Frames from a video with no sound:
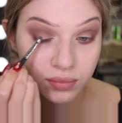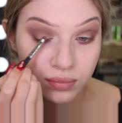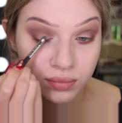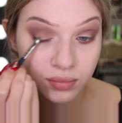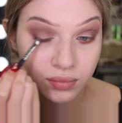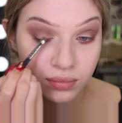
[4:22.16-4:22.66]

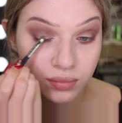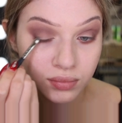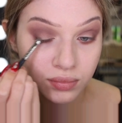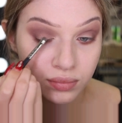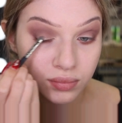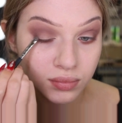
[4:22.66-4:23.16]

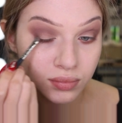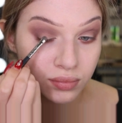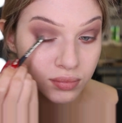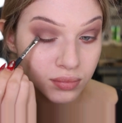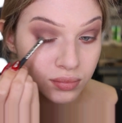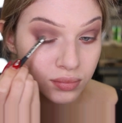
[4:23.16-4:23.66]

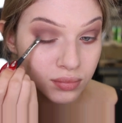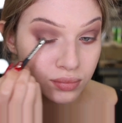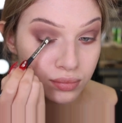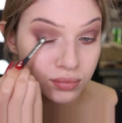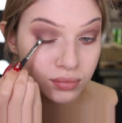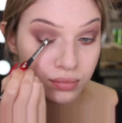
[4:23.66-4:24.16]

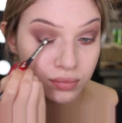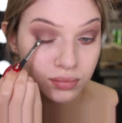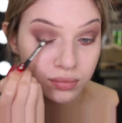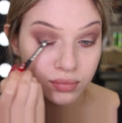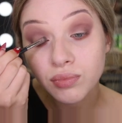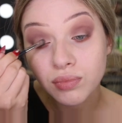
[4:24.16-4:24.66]

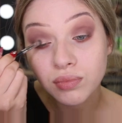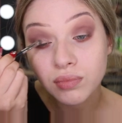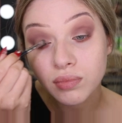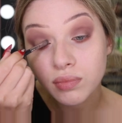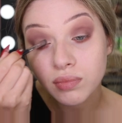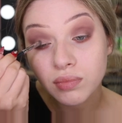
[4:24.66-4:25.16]

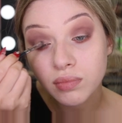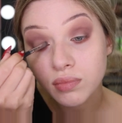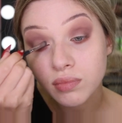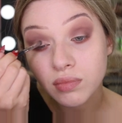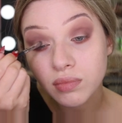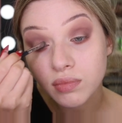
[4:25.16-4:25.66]

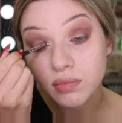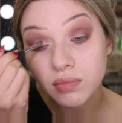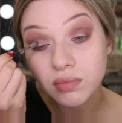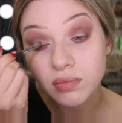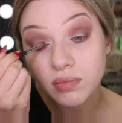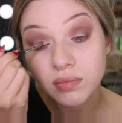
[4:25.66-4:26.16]

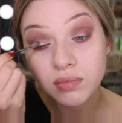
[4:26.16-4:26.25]
(silence)